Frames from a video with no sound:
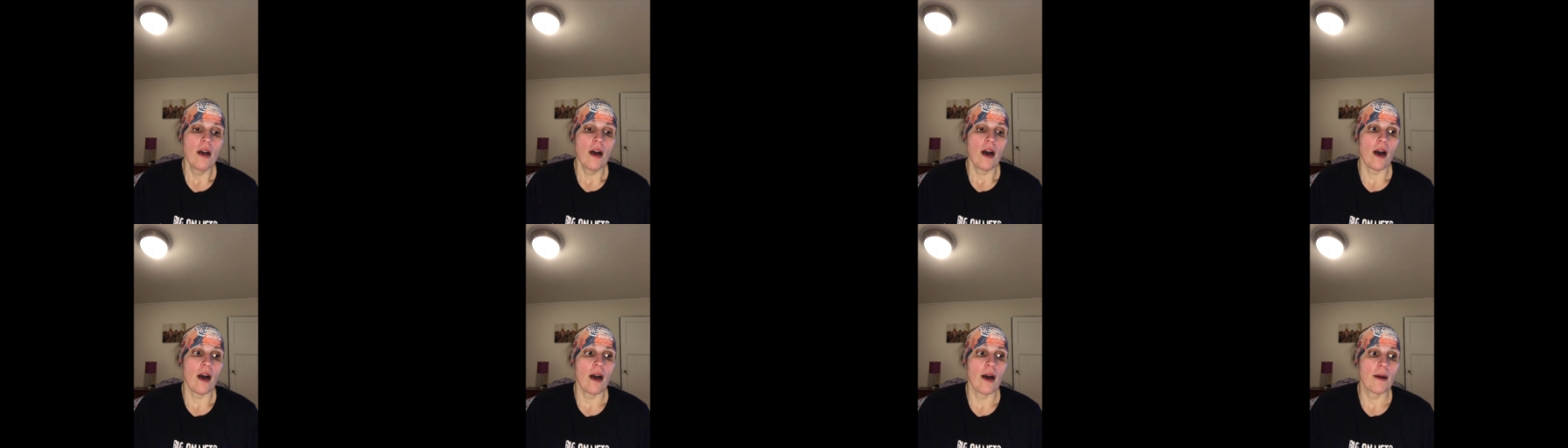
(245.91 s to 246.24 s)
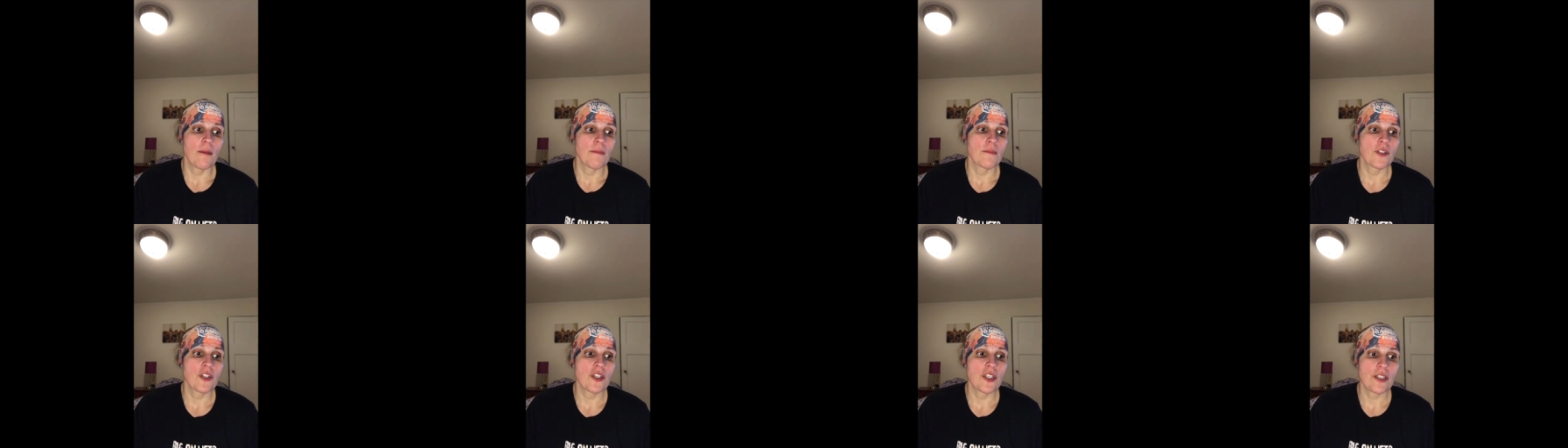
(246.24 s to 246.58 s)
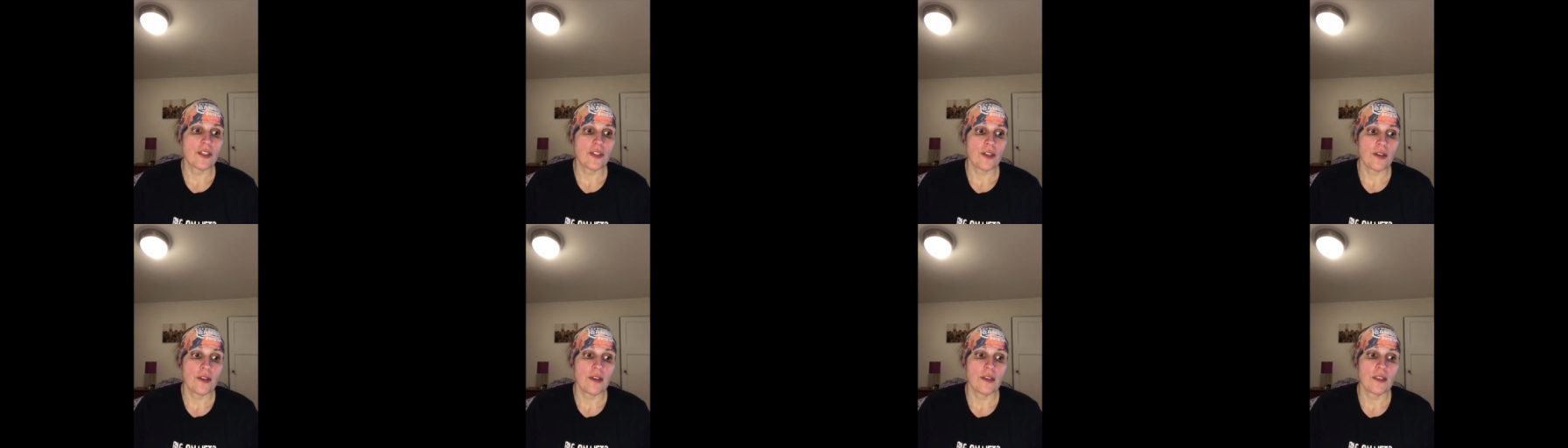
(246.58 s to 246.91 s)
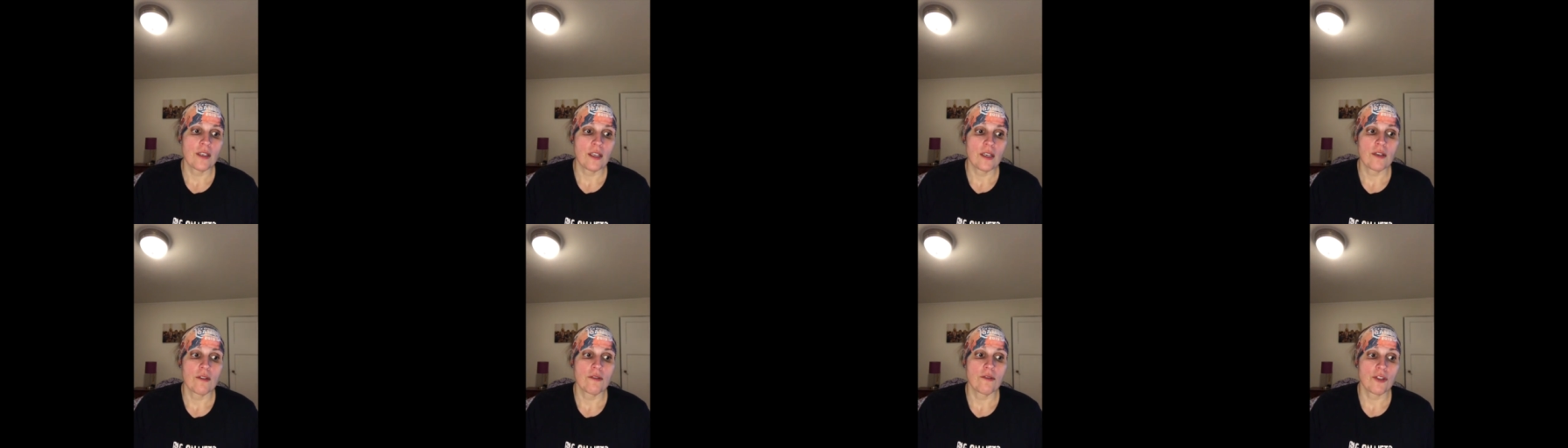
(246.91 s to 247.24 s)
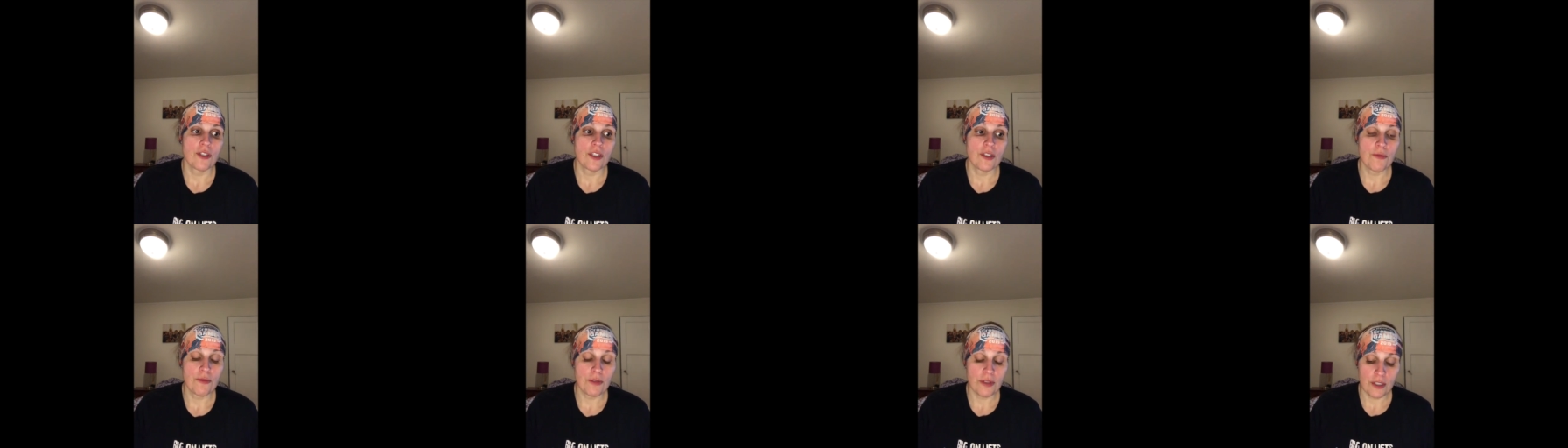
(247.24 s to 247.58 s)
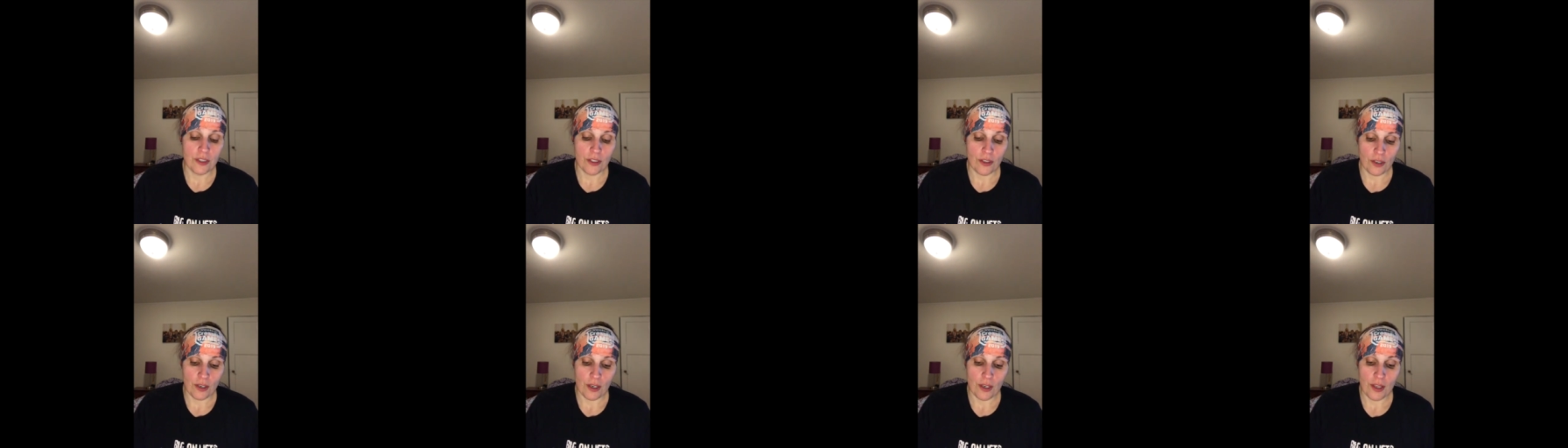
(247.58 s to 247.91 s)
um she started you know she really
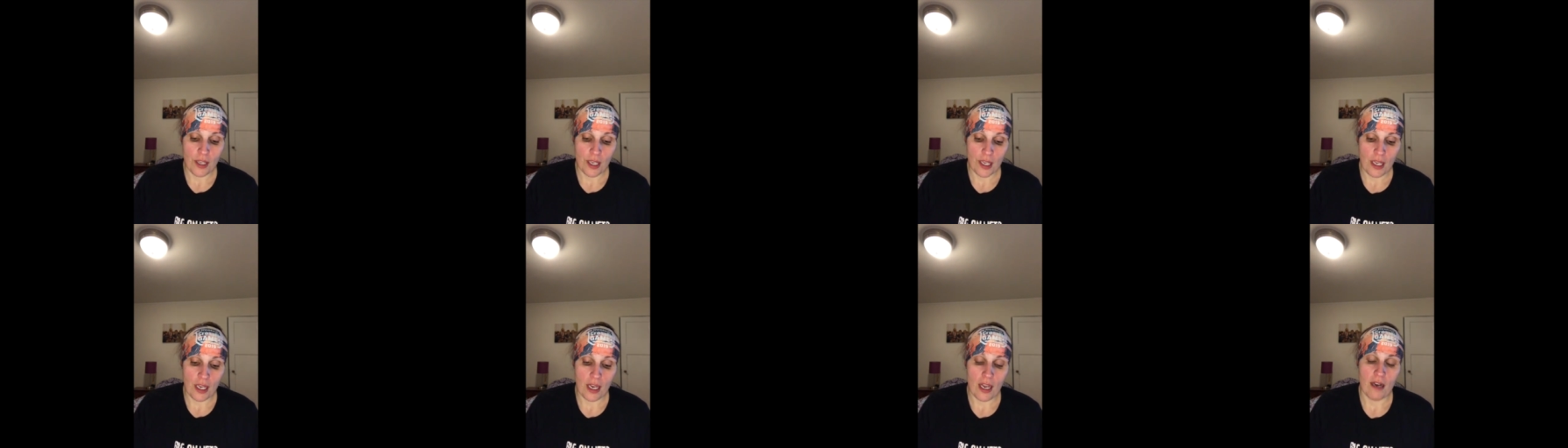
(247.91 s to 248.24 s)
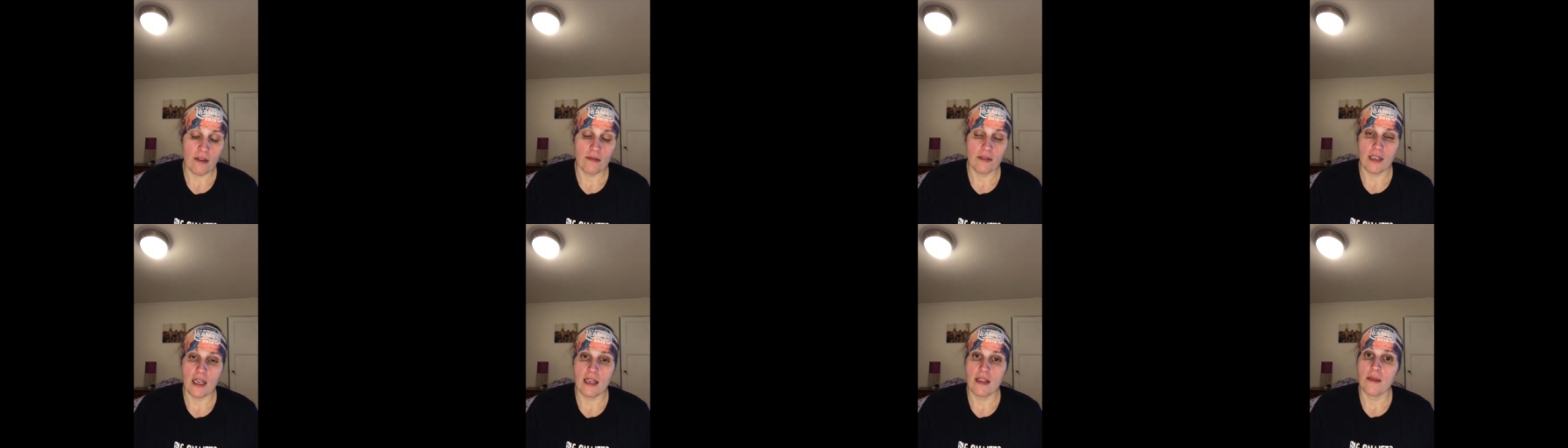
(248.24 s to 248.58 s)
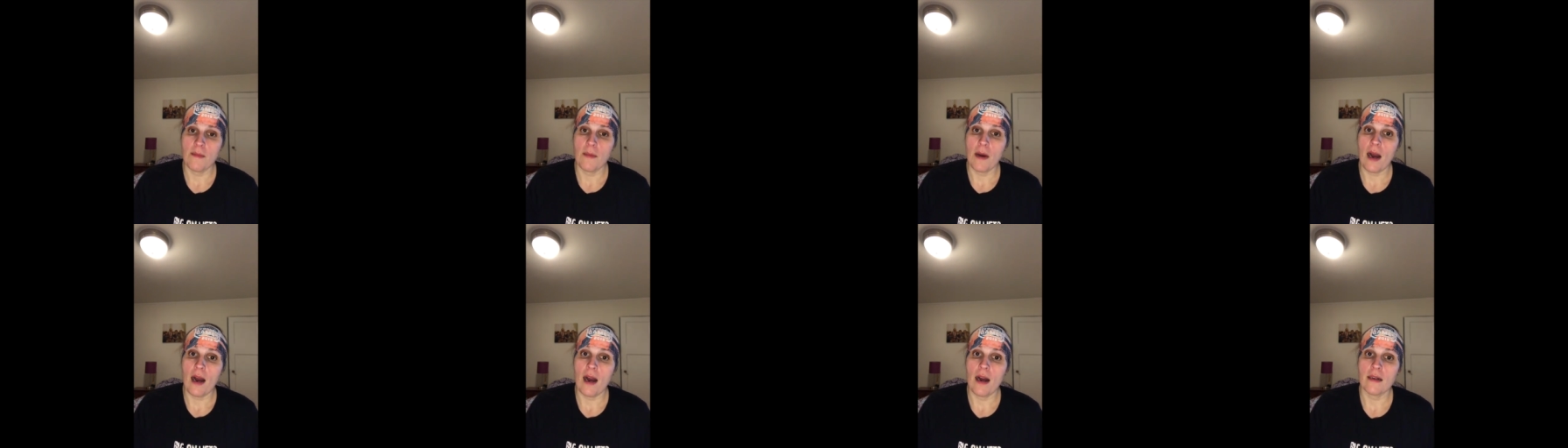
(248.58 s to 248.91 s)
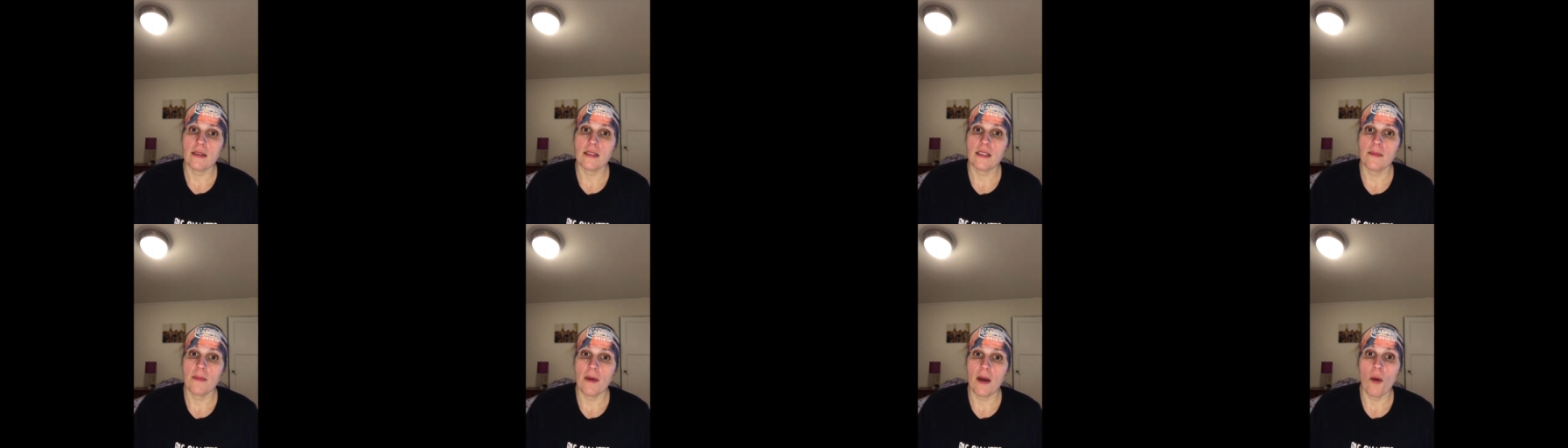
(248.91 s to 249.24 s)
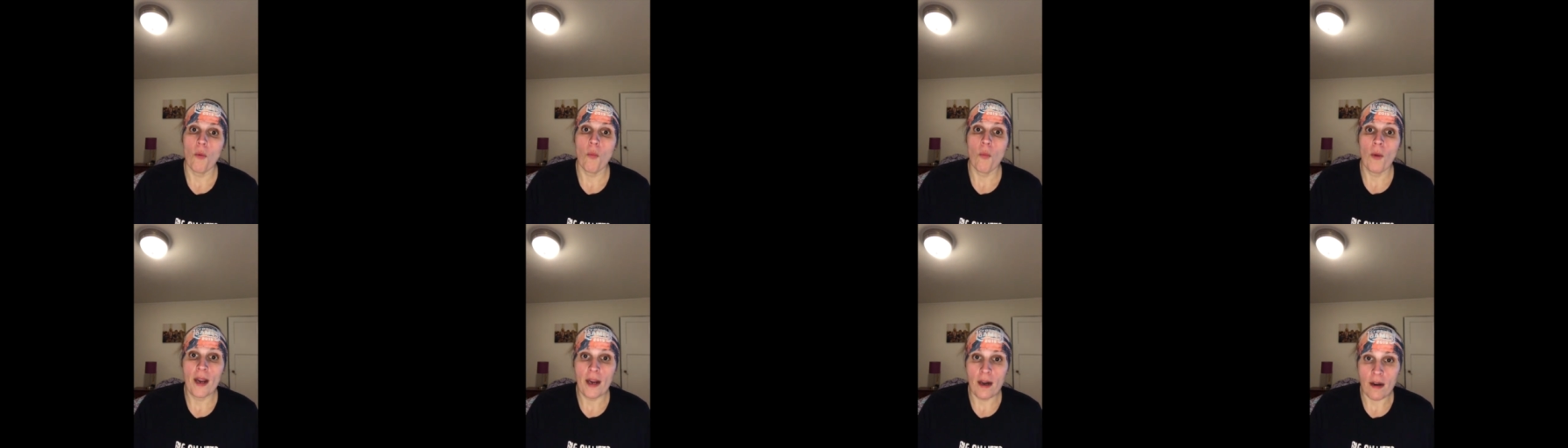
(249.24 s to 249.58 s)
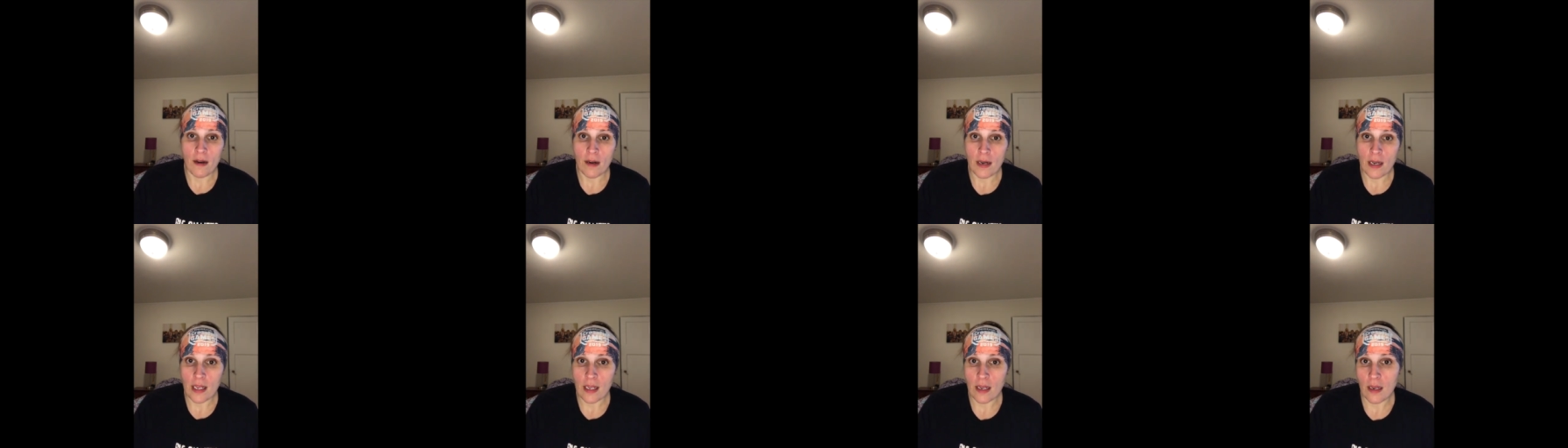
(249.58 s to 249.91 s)
started thinking outside the box about where he